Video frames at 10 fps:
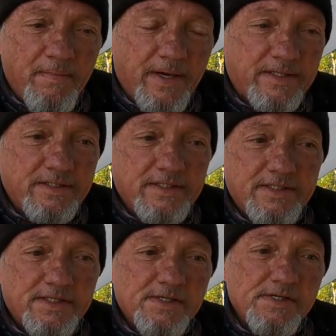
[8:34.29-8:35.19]
But
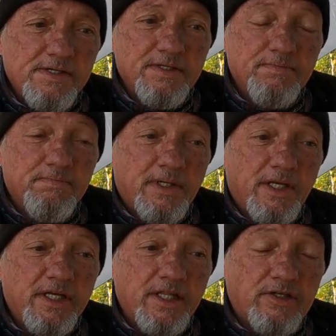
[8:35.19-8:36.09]

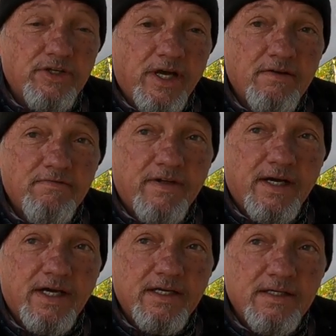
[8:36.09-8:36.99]
building that
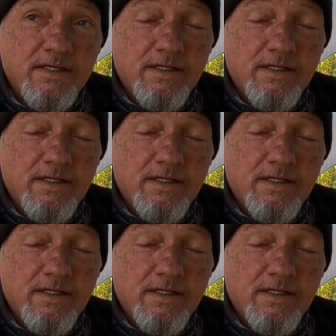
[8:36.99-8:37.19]
Dragonfly,